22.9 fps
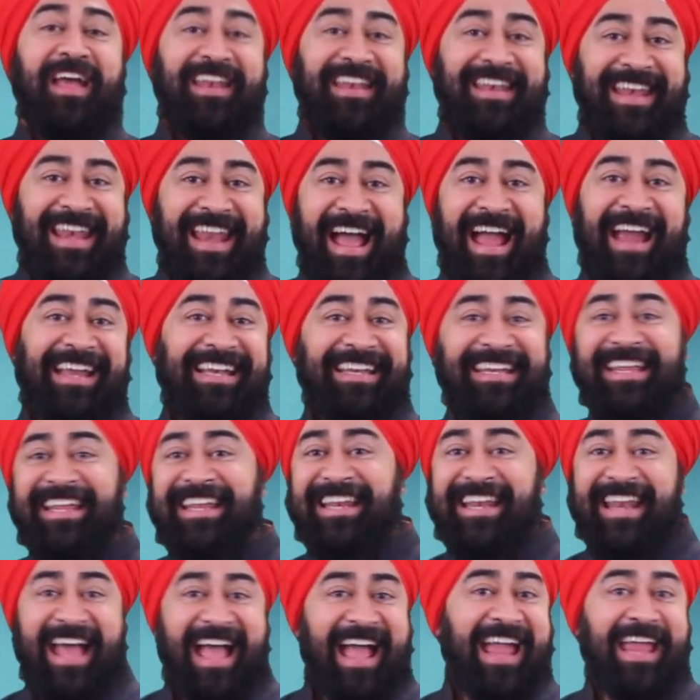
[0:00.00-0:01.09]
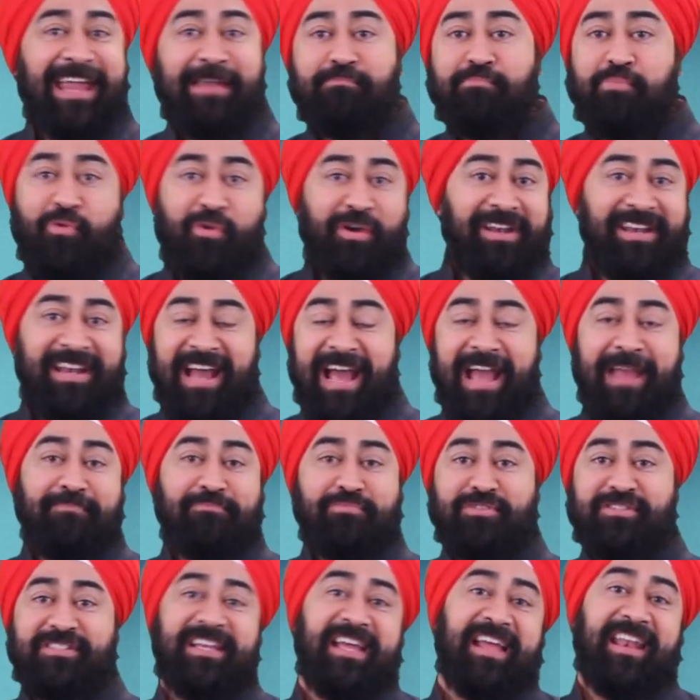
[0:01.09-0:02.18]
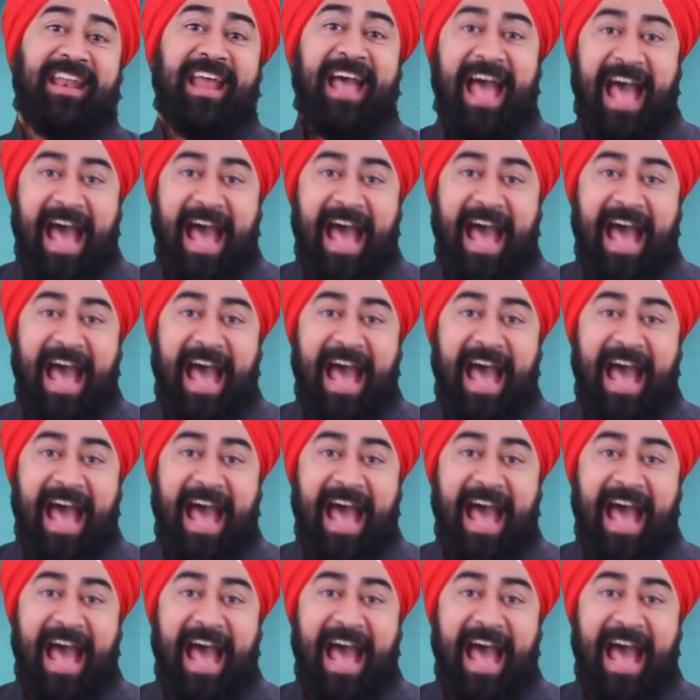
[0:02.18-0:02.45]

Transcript: 99.9%